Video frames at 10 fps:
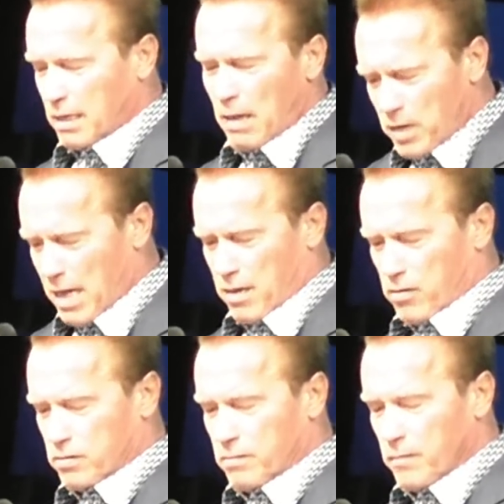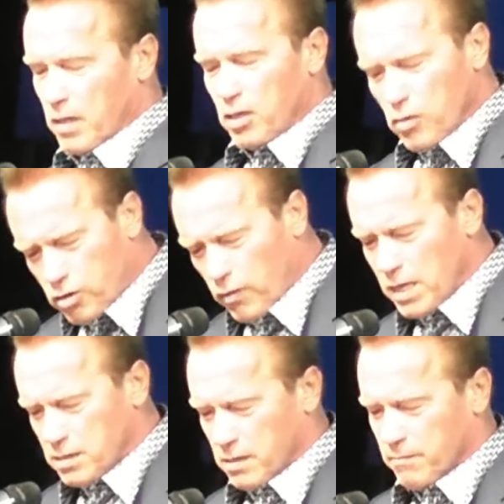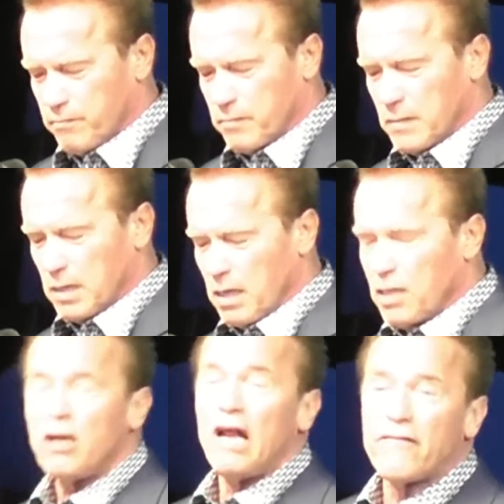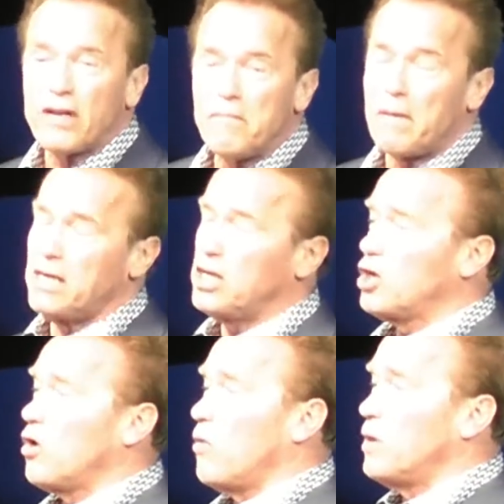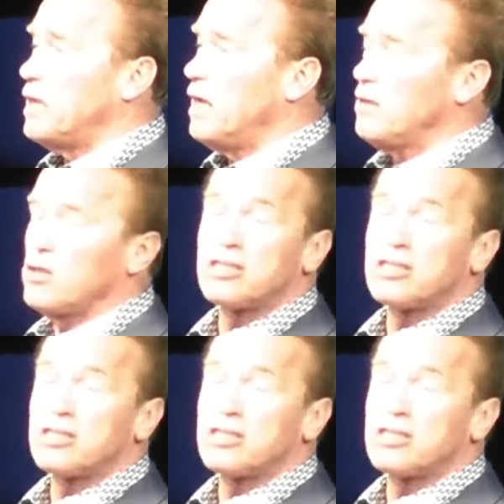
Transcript: Come on, Arnold. You're crazy. You don't have any money to go over there.